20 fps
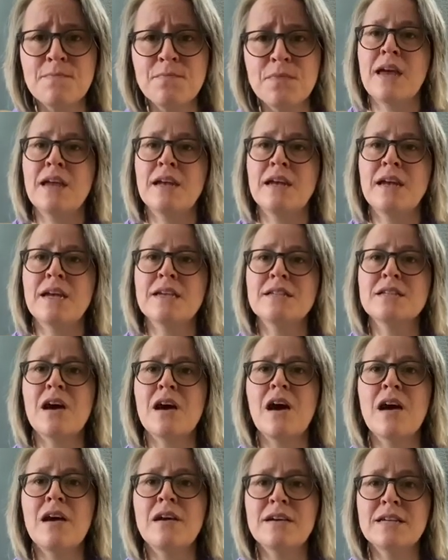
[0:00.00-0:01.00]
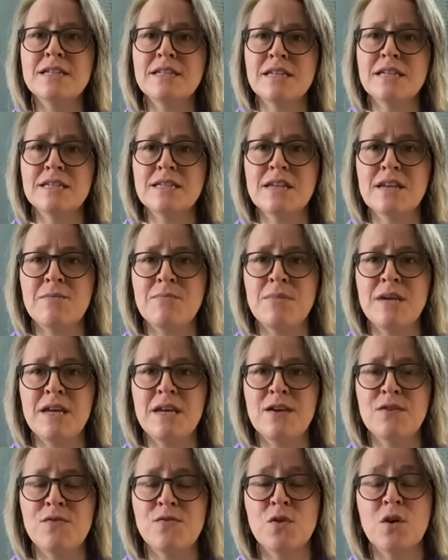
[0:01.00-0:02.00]
And as hard as this can
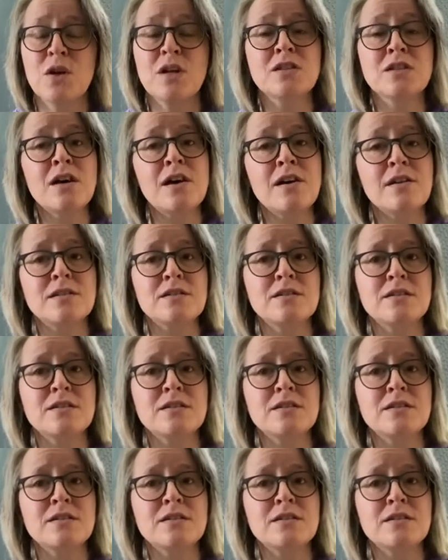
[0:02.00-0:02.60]
be for adults